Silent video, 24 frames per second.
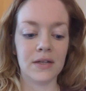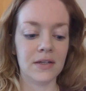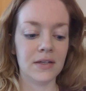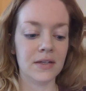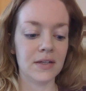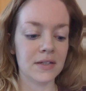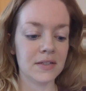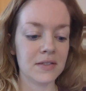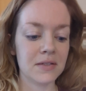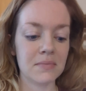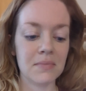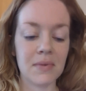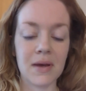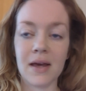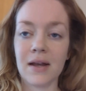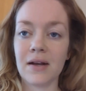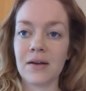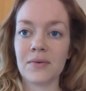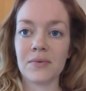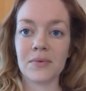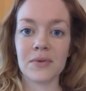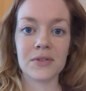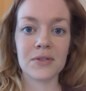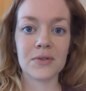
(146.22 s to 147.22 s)
Doesn't
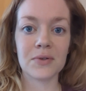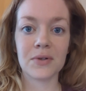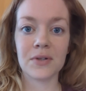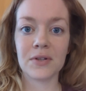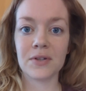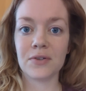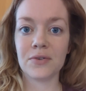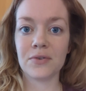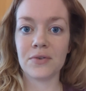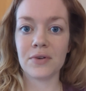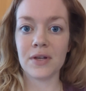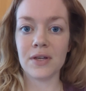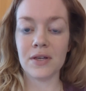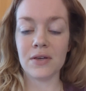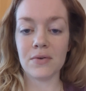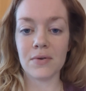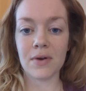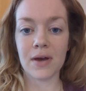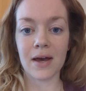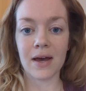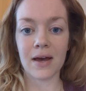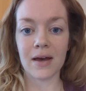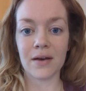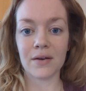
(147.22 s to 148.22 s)
matter what sort of degree you
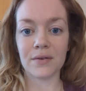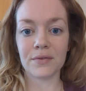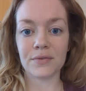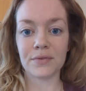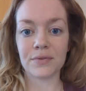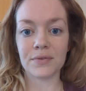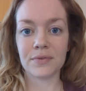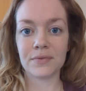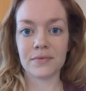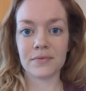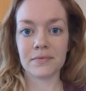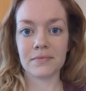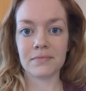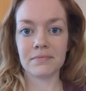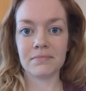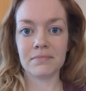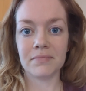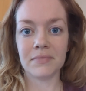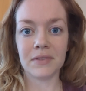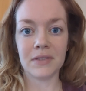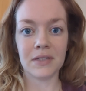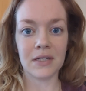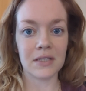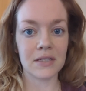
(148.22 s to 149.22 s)
have,
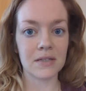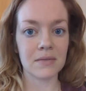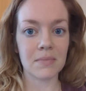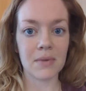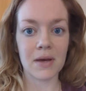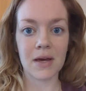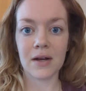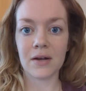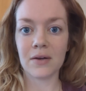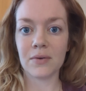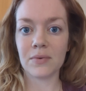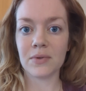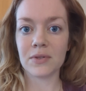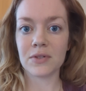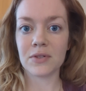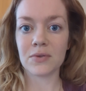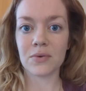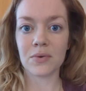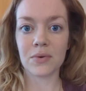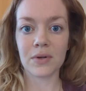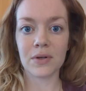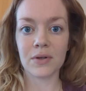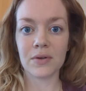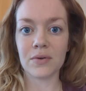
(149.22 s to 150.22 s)
doesn't matter what
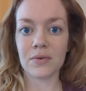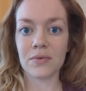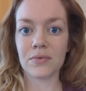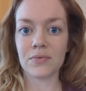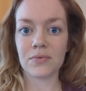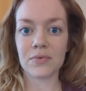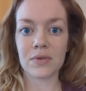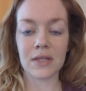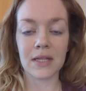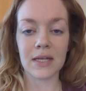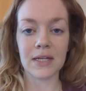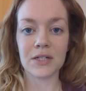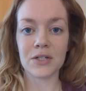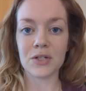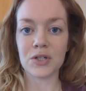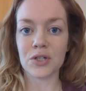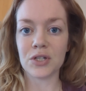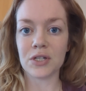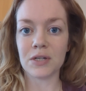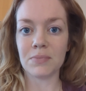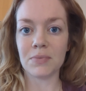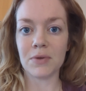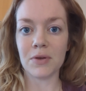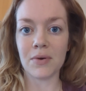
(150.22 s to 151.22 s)
sort of
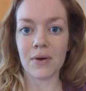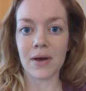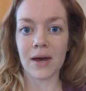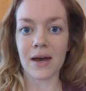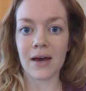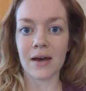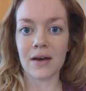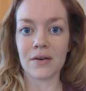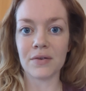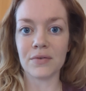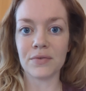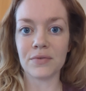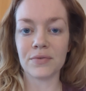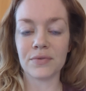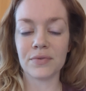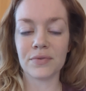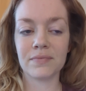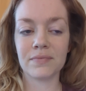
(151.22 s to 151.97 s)
relationship you have,